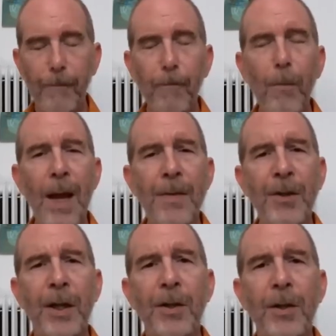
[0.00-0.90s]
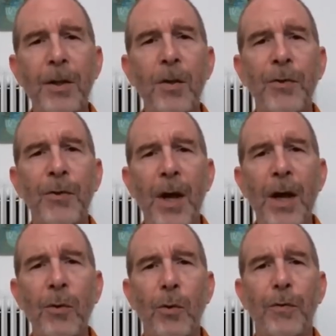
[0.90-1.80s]
And this idea of
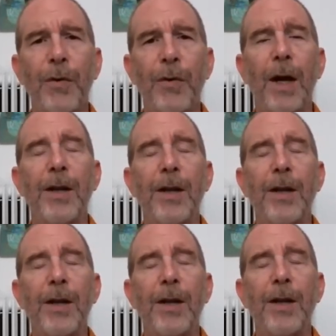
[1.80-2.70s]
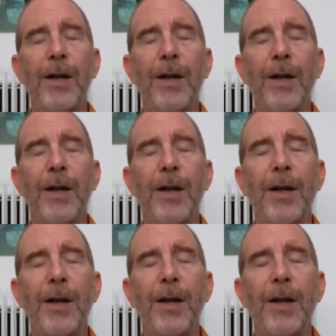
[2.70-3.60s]
sacrifice, of
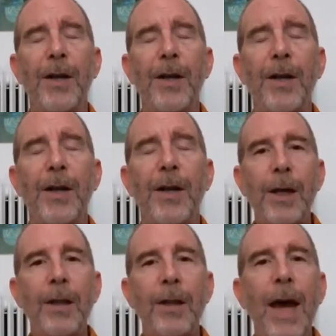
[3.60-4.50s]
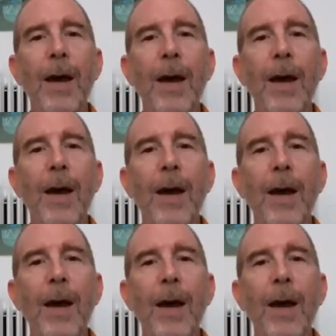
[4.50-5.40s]
offering that which is given
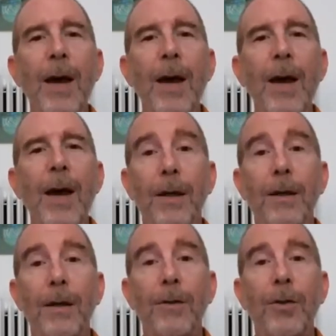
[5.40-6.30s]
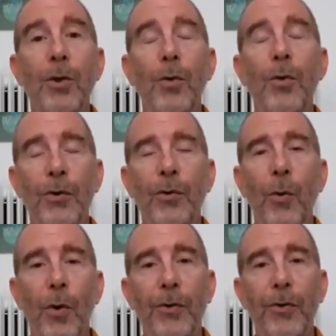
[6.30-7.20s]
back to the
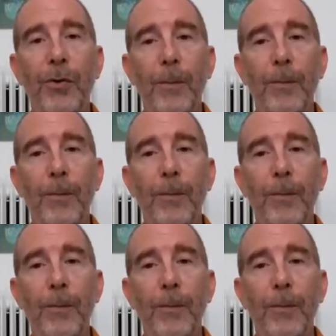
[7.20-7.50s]
source,